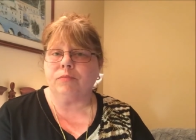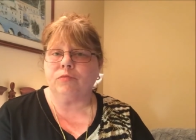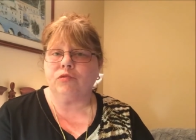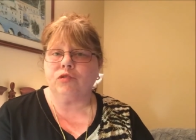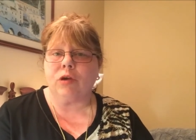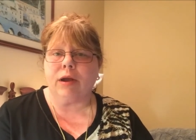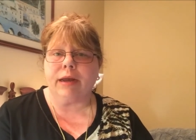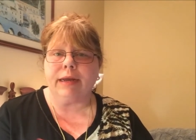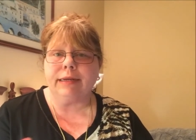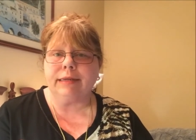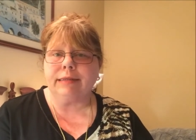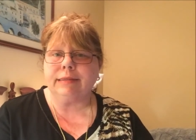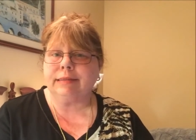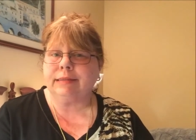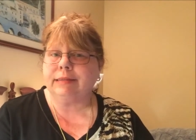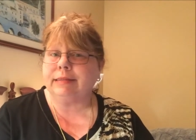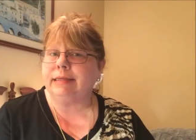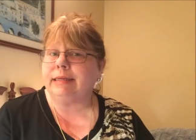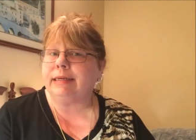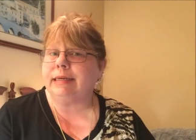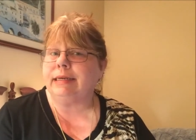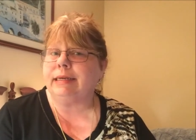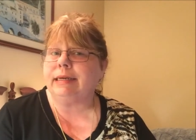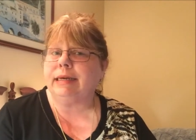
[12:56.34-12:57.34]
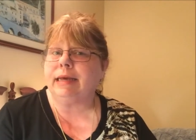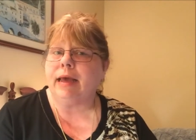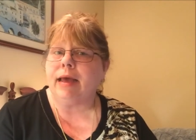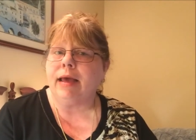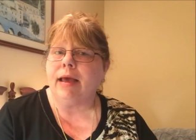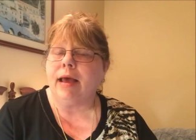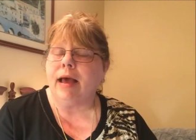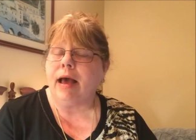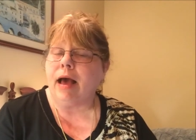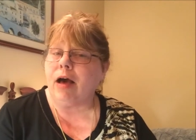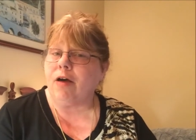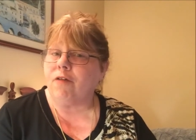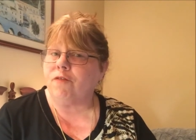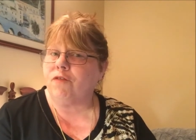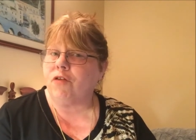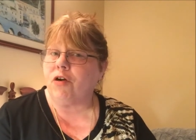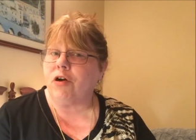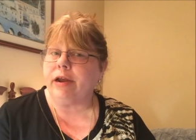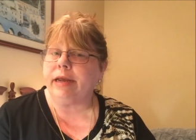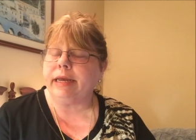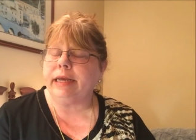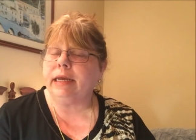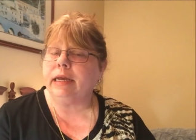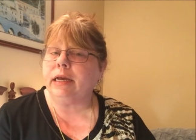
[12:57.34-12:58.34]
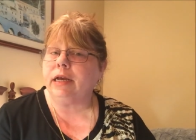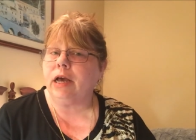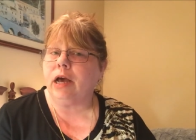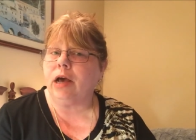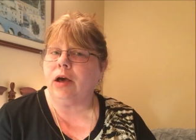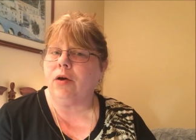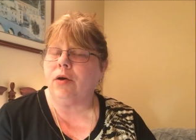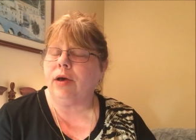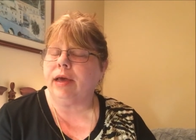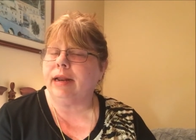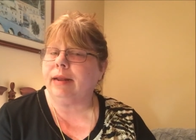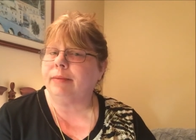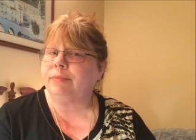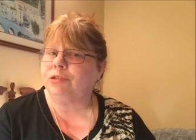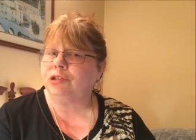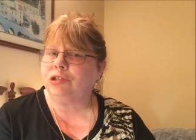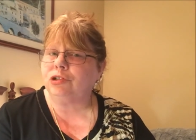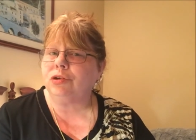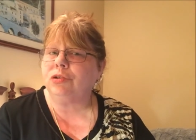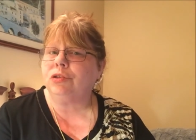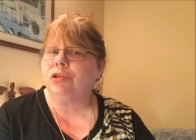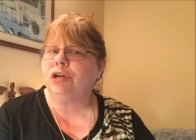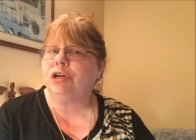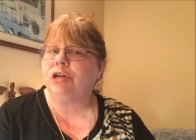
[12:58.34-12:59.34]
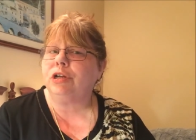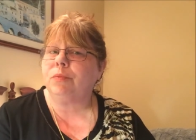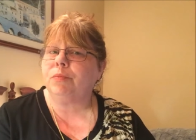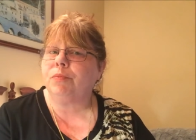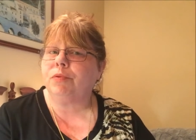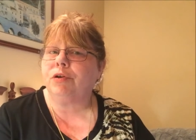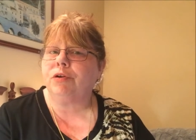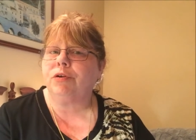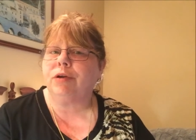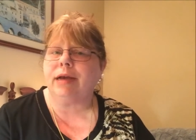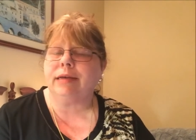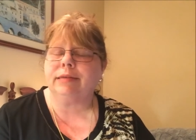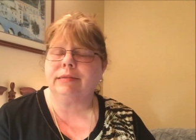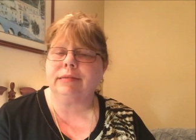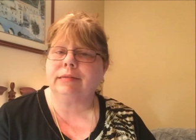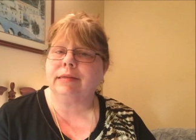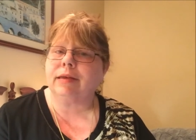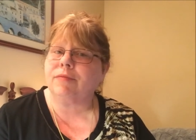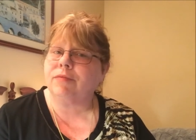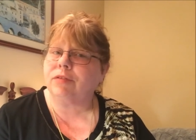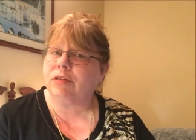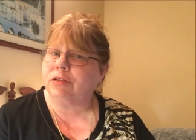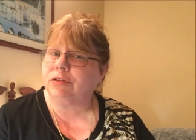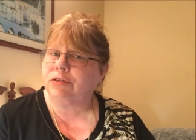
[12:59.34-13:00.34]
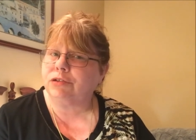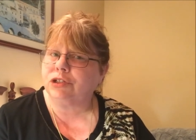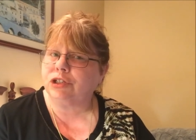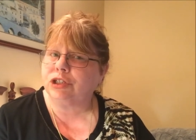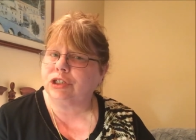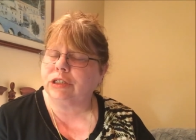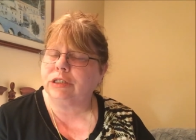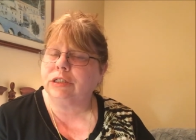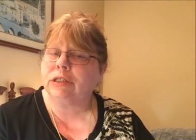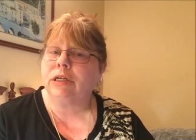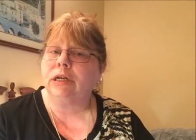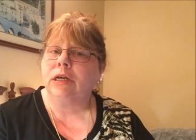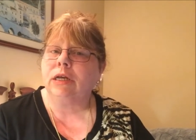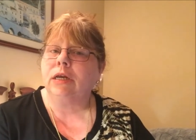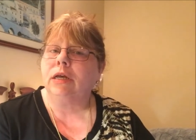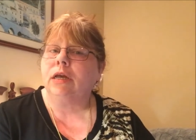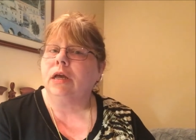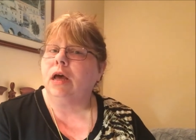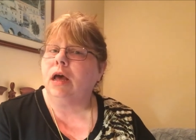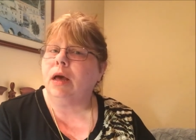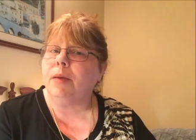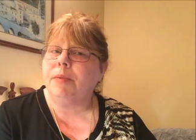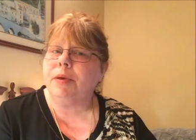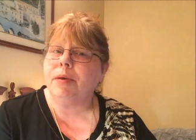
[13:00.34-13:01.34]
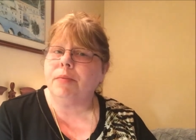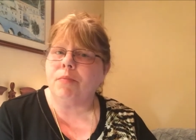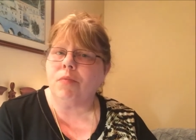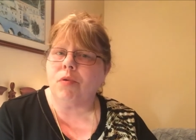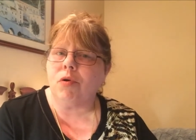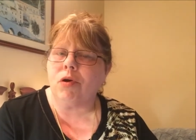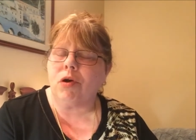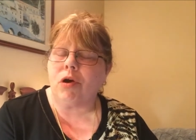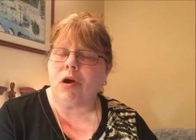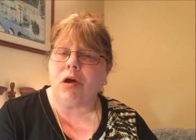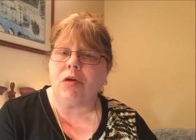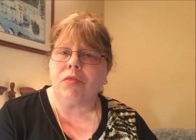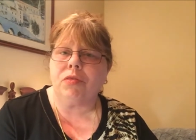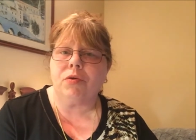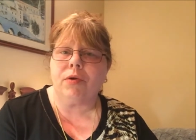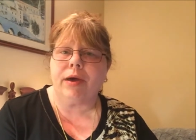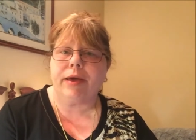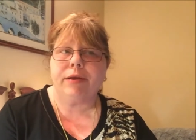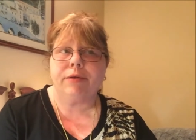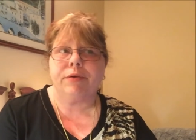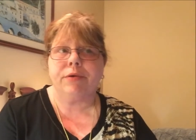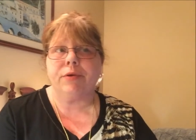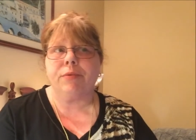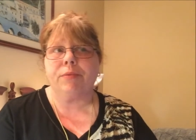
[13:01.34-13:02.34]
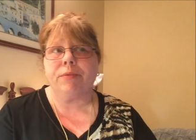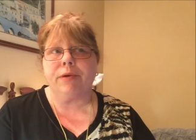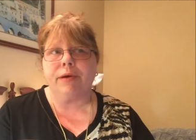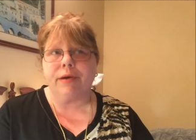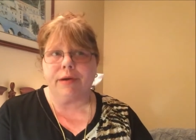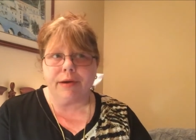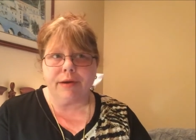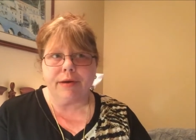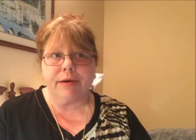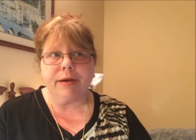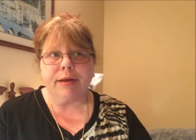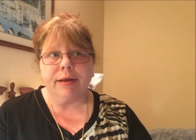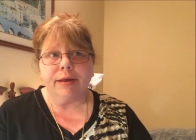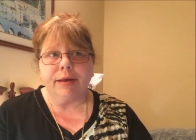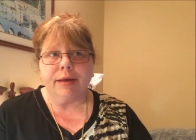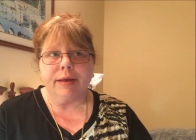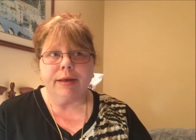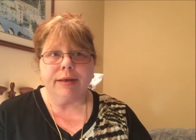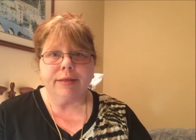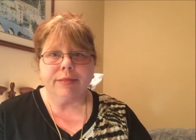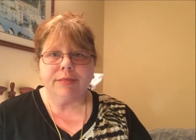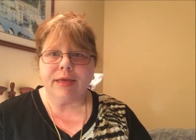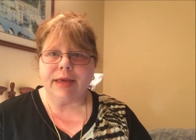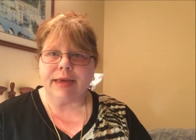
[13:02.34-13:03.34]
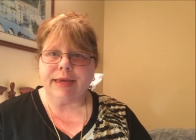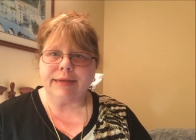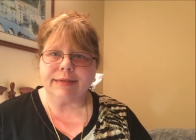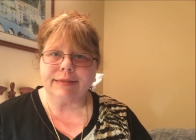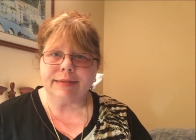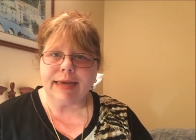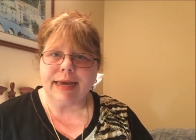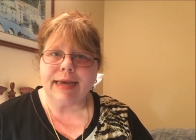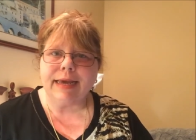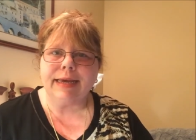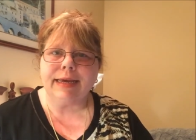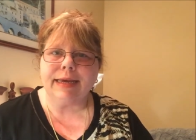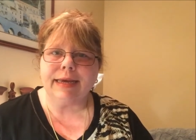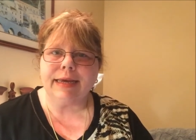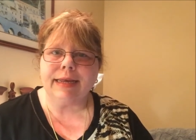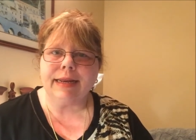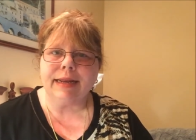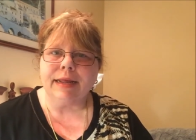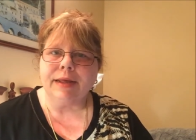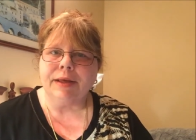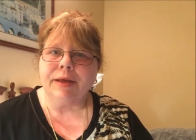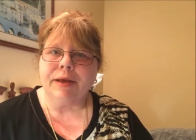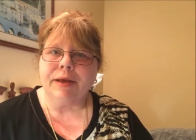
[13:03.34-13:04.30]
trying to see how far he can go. And I'm sure they're going to progress his evolution a bit more, although I don't know where they can take it,